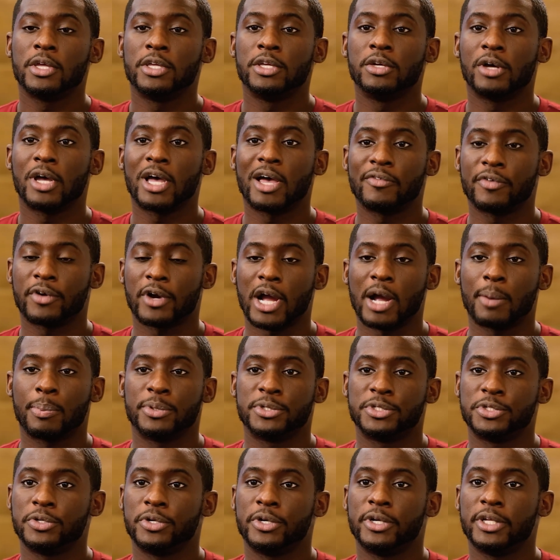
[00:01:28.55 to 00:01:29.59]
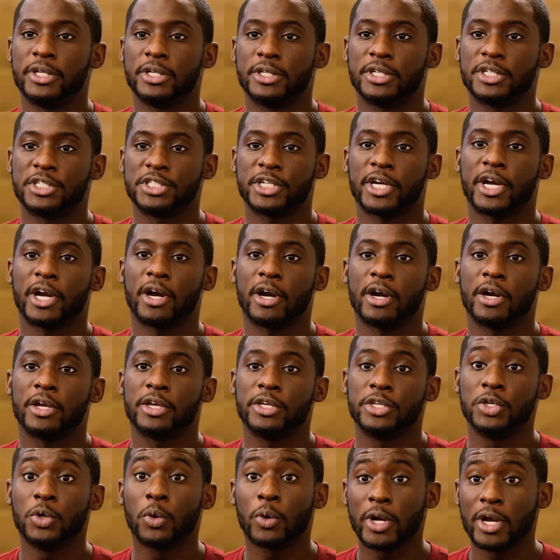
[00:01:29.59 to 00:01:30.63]
you'll have your opportunity to share
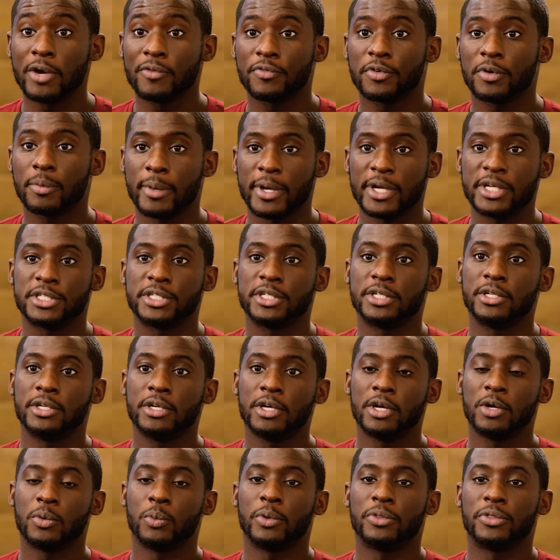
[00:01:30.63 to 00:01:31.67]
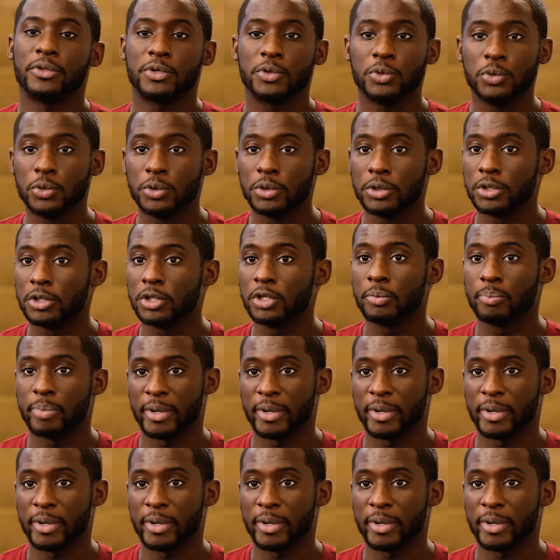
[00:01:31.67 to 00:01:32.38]
your information with Google,